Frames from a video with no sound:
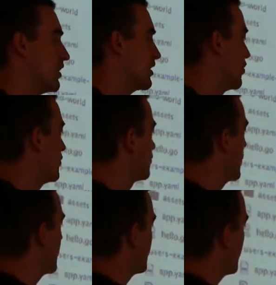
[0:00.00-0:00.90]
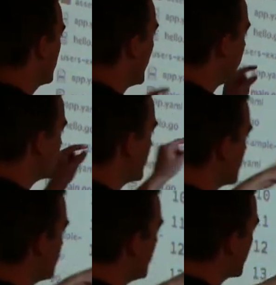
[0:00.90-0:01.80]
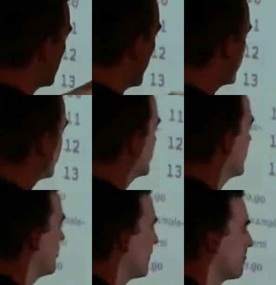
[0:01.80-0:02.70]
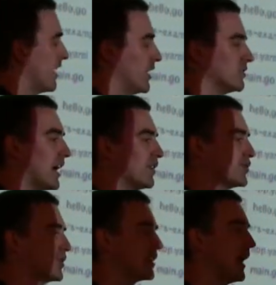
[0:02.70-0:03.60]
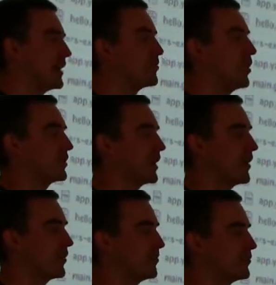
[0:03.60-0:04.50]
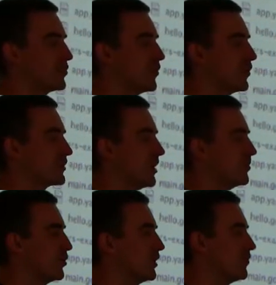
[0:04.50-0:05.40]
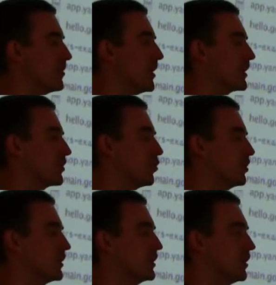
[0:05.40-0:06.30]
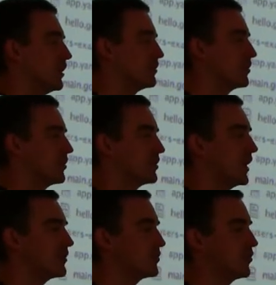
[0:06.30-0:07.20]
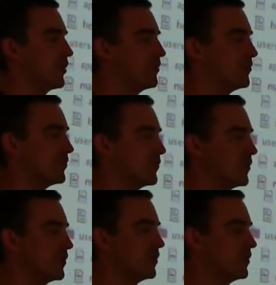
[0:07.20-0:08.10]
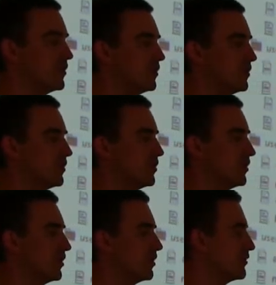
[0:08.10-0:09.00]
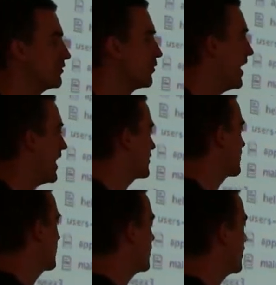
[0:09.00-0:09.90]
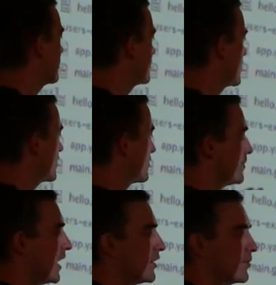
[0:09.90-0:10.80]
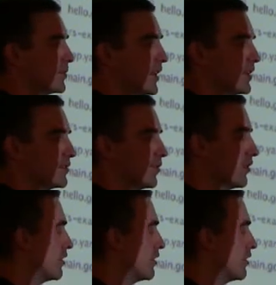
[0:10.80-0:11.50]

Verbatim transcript: It goes with the HTTP requests. It allows you to tie them all together. So for example, if I make a query to the data store, so I ask uh, to get some data from the data store,